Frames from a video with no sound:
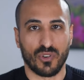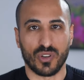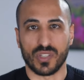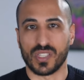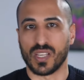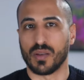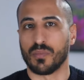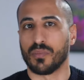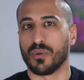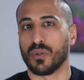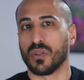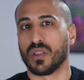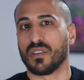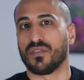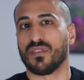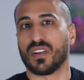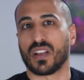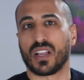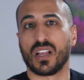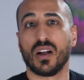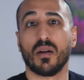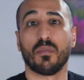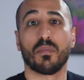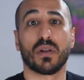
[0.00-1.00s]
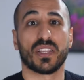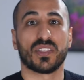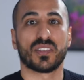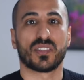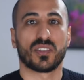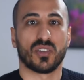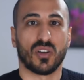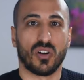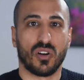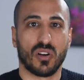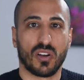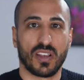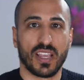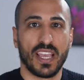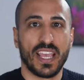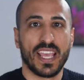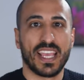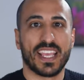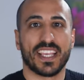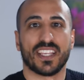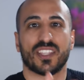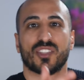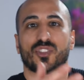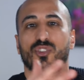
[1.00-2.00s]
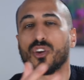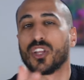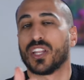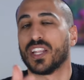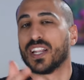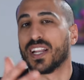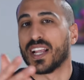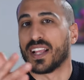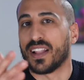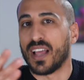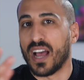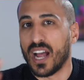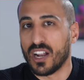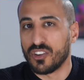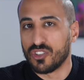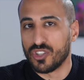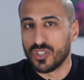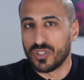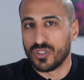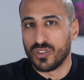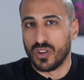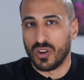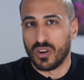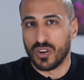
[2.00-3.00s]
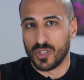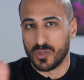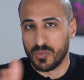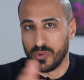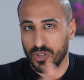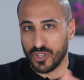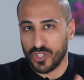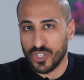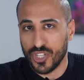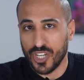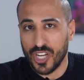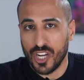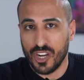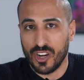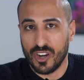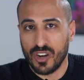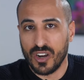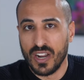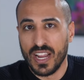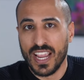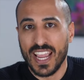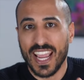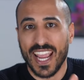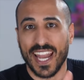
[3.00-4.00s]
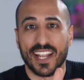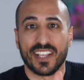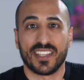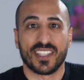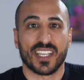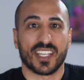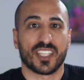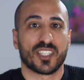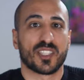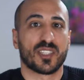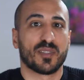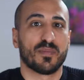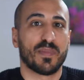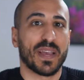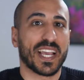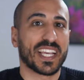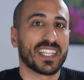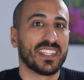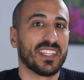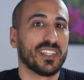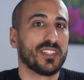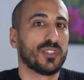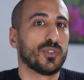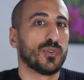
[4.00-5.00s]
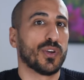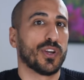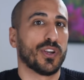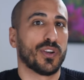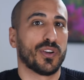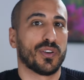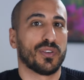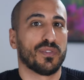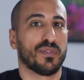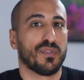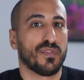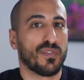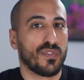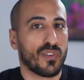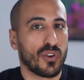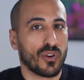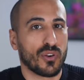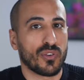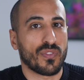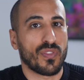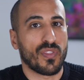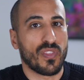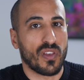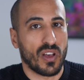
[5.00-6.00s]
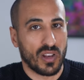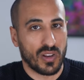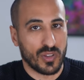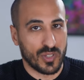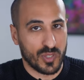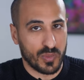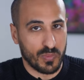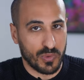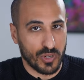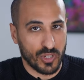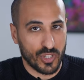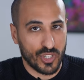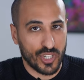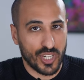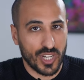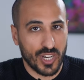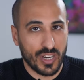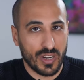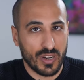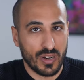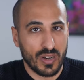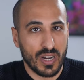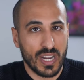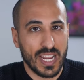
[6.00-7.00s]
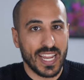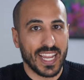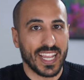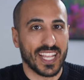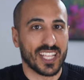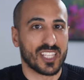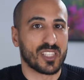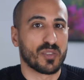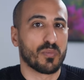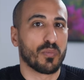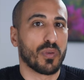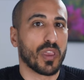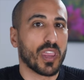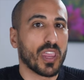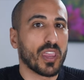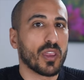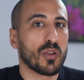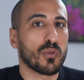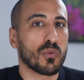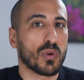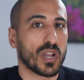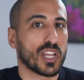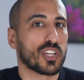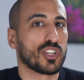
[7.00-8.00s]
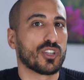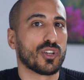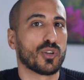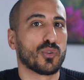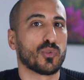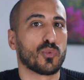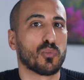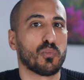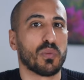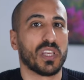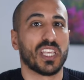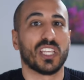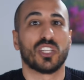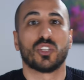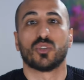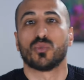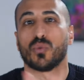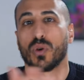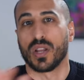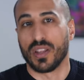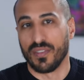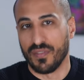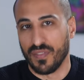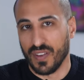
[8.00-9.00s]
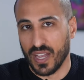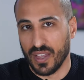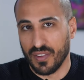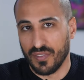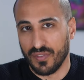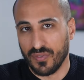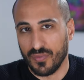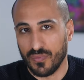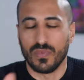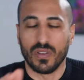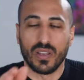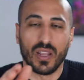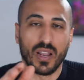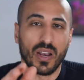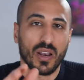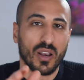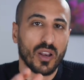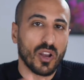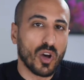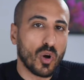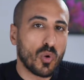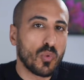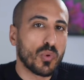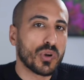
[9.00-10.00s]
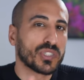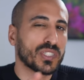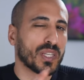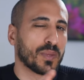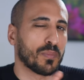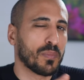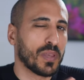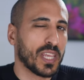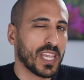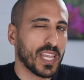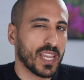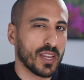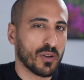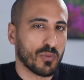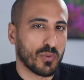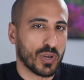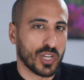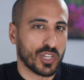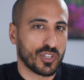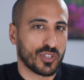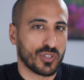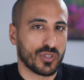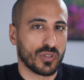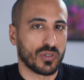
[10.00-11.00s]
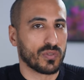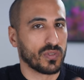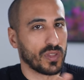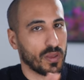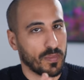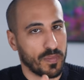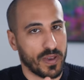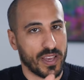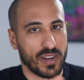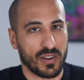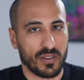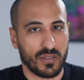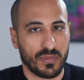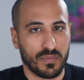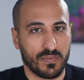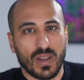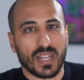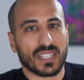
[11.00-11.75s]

For example, if a company stock is trading at $100 per share and is expected to earn $4 per share, its PE ratio would be 25. The lower the PE ratio, the better.